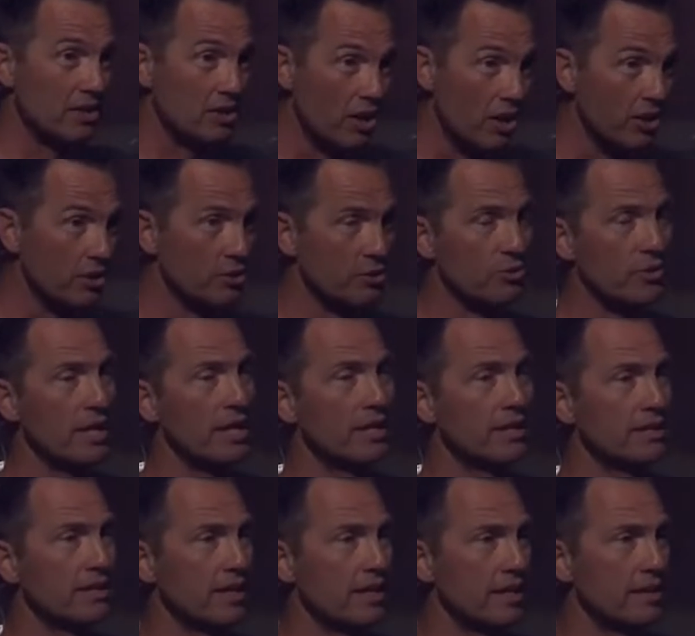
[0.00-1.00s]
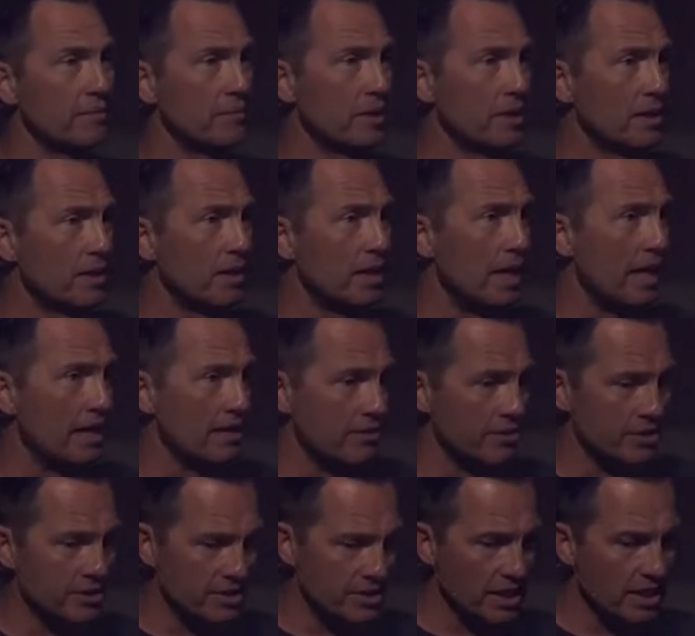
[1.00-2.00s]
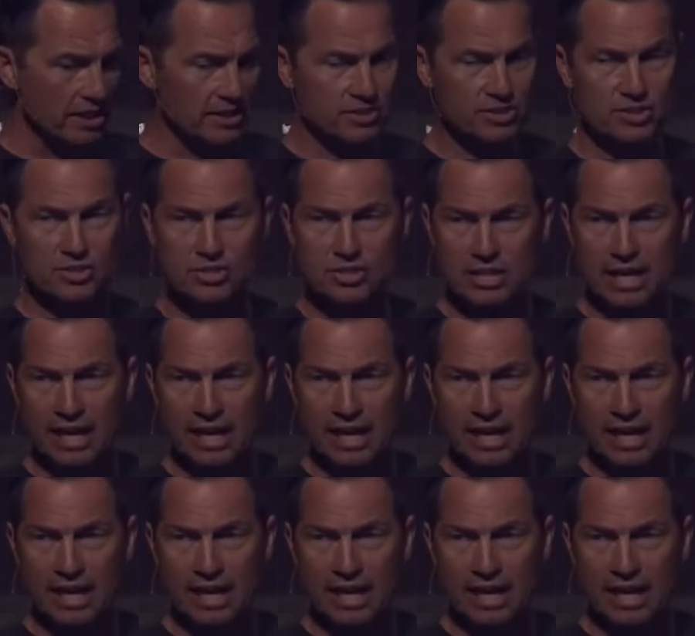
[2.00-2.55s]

God created them out of the dust.